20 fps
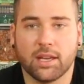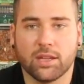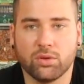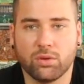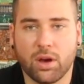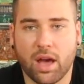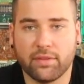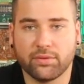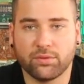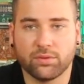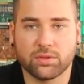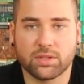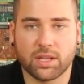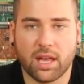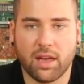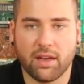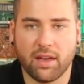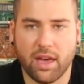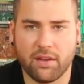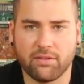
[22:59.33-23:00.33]
You have to
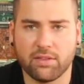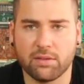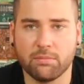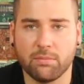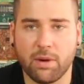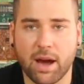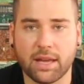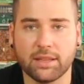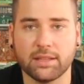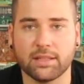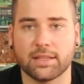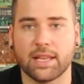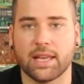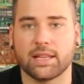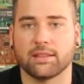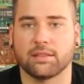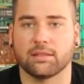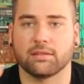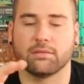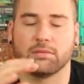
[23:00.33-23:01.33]
have in mind
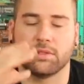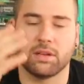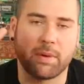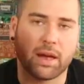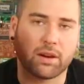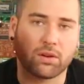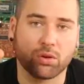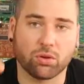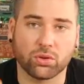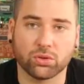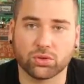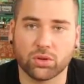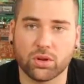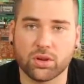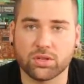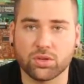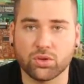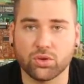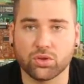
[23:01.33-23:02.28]
that the microcontrollers